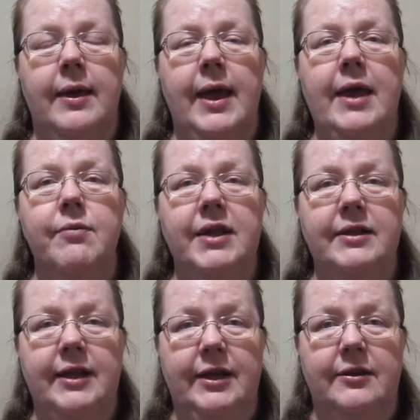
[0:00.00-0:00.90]
A bit
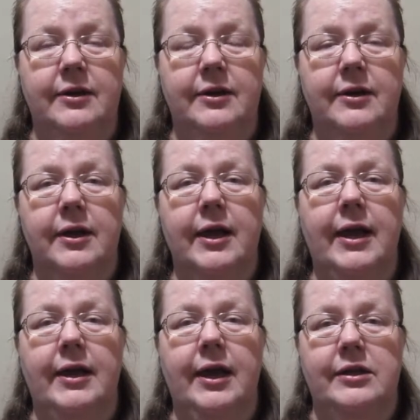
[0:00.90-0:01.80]
later,
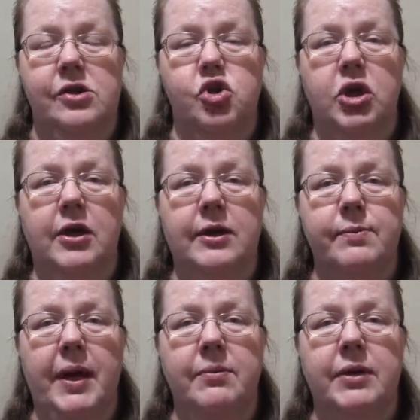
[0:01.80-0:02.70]
again in Czech
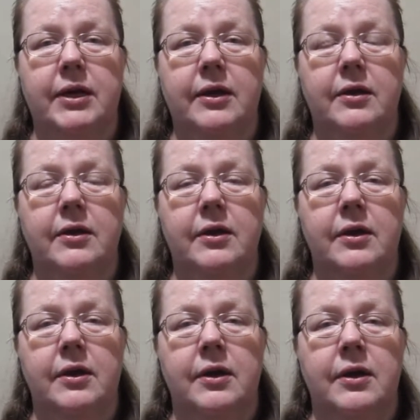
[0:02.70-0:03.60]
Republic,
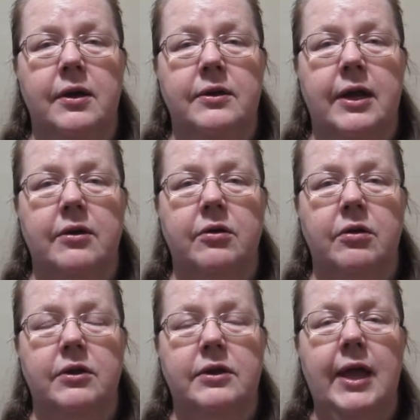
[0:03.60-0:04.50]
they
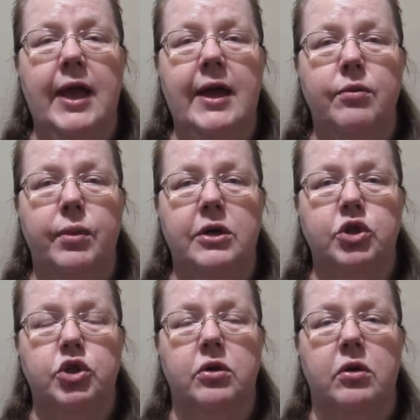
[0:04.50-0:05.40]
got their
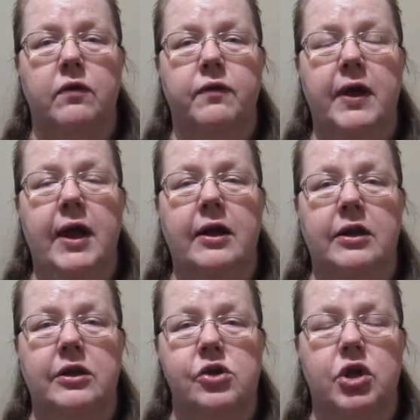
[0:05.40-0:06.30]
version of
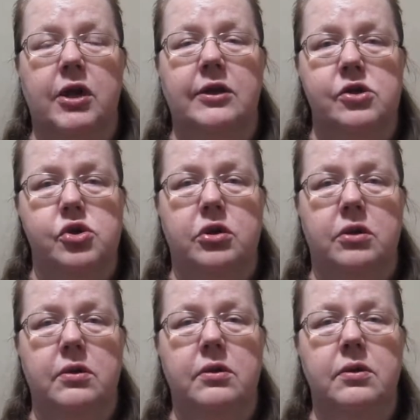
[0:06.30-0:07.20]
Heritage Edition.